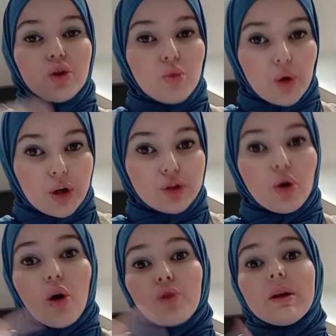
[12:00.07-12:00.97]
word
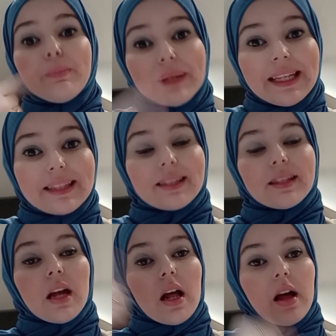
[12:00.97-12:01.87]
or repeats
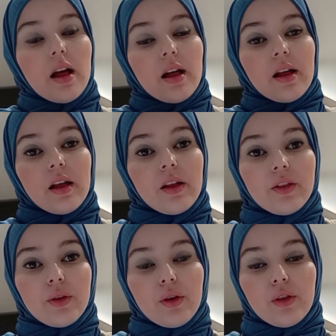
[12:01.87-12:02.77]

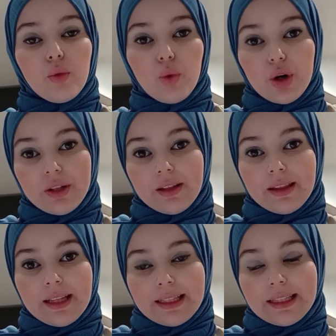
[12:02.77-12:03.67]
the word
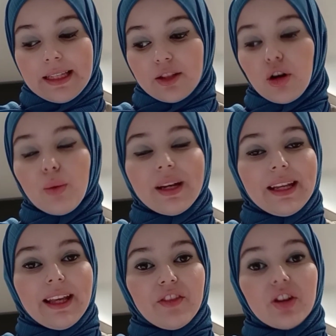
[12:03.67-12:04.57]
that is already
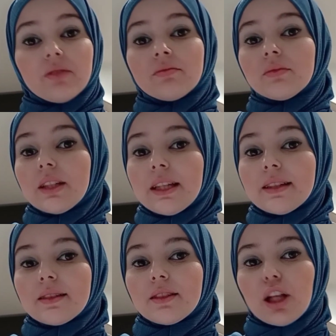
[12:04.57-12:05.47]
given,
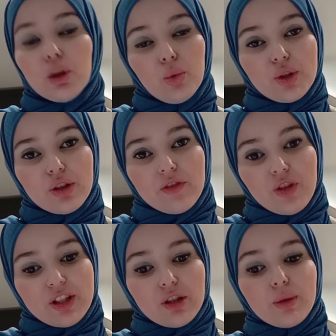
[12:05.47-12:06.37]
is a loser. Of
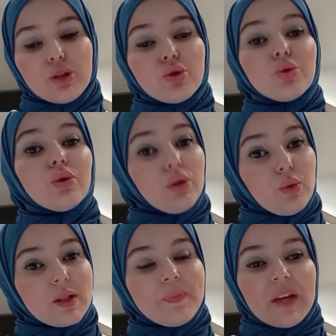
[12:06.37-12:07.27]
course, going to
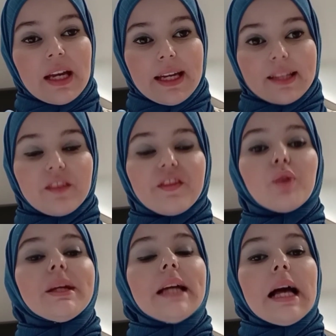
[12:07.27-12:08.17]
lose. It's a
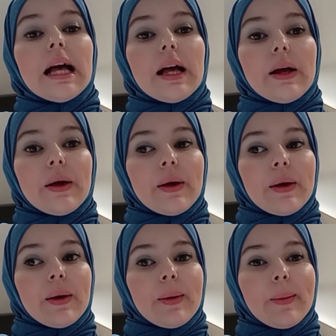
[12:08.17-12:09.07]
very
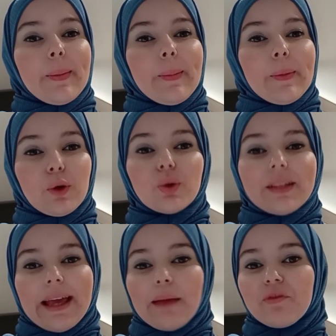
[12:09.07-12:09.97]

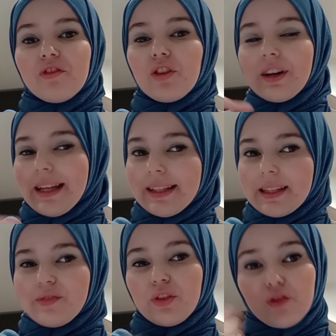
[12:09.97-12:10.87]
good game for
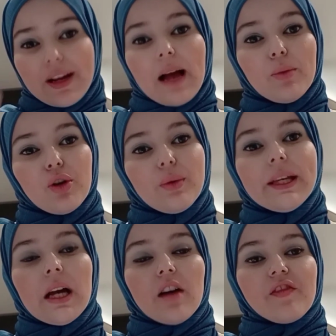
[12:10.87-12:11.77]
lexicon, for
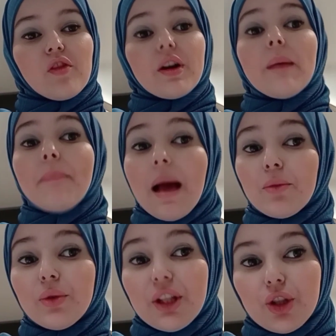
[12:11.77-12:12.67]
vocabulary, for
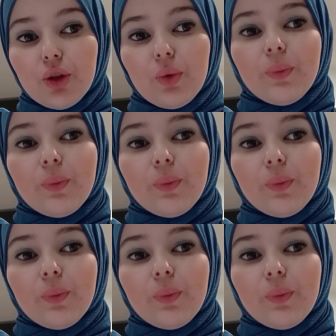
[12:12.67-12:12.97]
memory too.